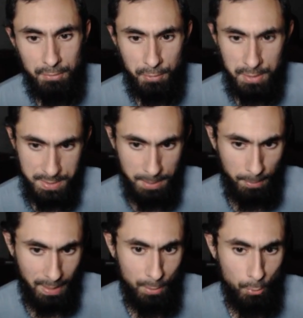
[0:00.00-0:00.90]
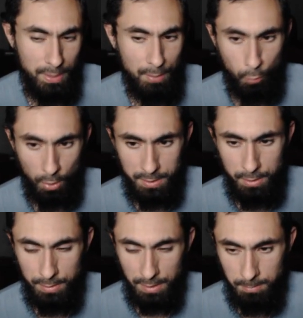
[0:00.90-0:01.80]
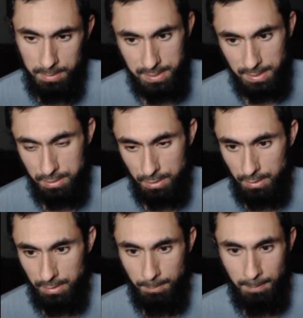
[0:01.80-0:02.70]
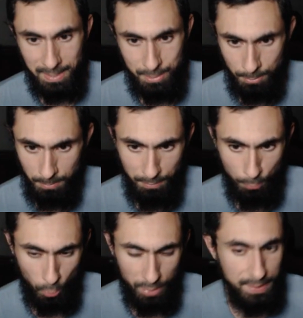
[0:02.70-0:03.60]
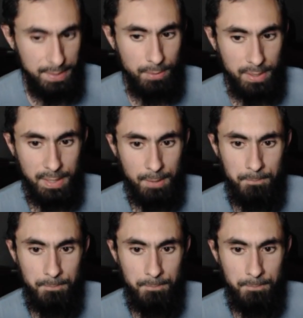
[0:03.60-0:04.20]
for example, I only have one hero that can be taken to the maximum level 180 right now,